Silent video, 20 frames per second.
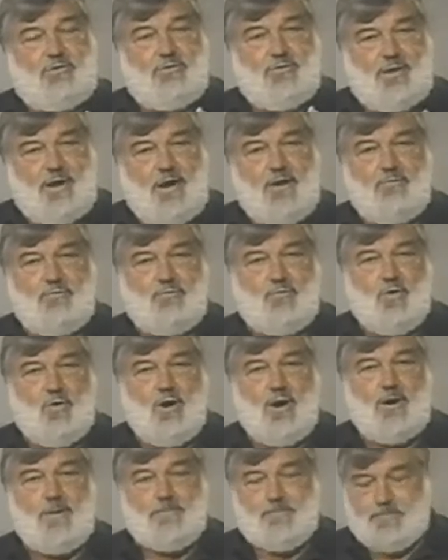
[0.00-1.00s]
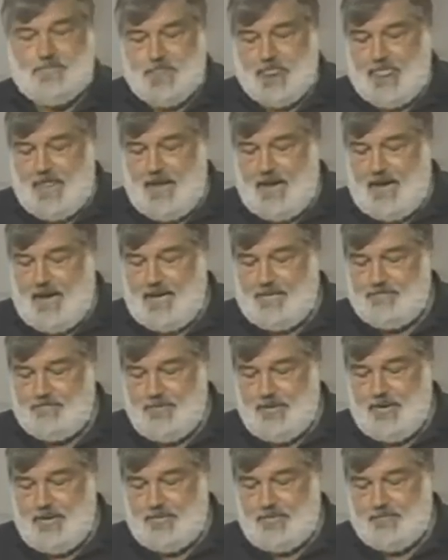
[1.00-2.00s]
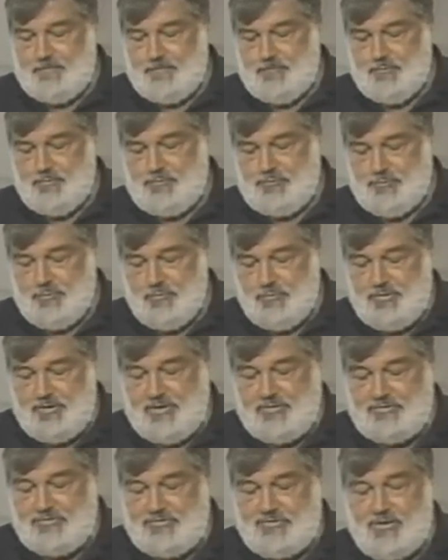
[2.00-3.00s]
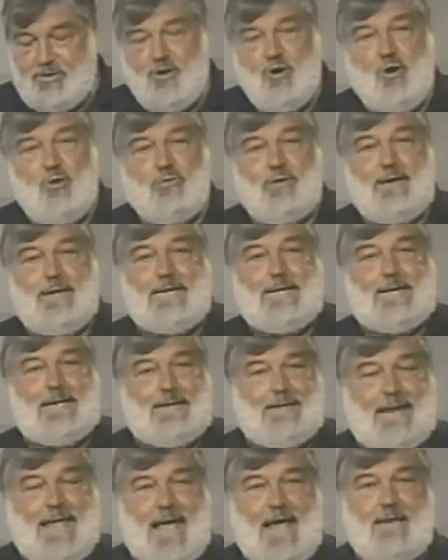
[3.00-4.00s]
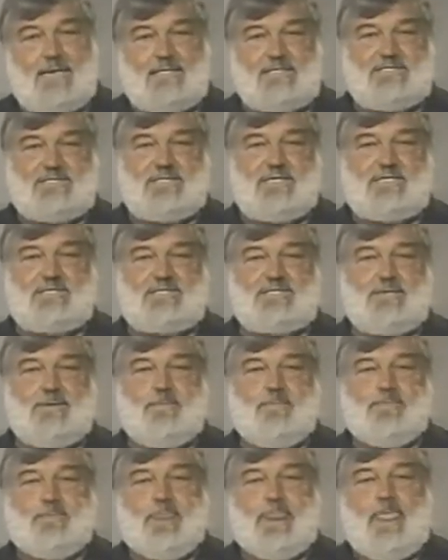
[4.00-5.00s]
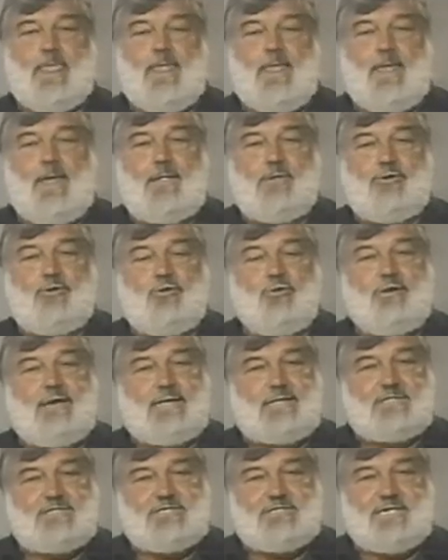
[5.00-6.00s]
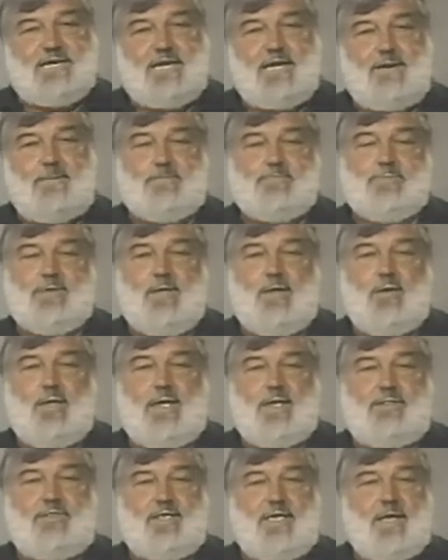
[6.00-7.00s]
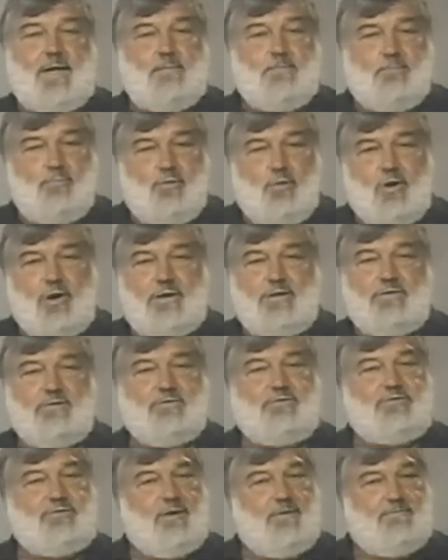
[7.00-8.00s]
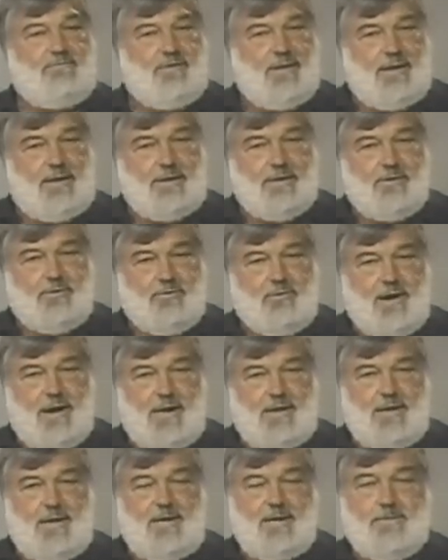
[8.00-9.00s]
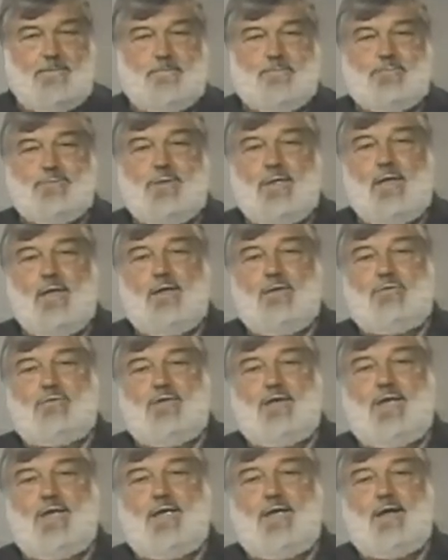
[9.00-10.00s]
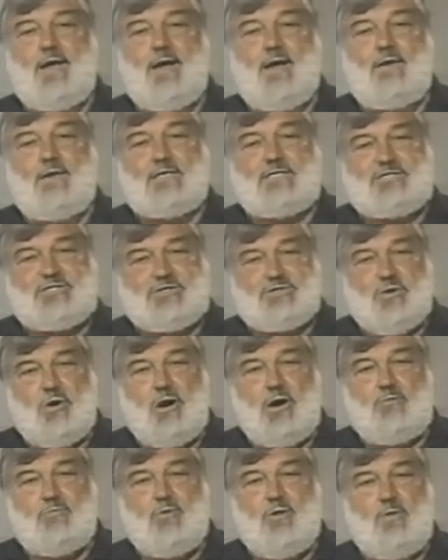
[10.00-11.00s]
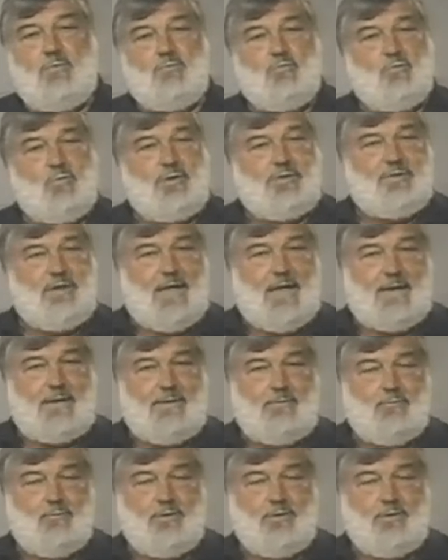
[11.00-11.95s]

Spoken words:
So therefore, through this coding analysis, you could see the importance of integrating the storeroom with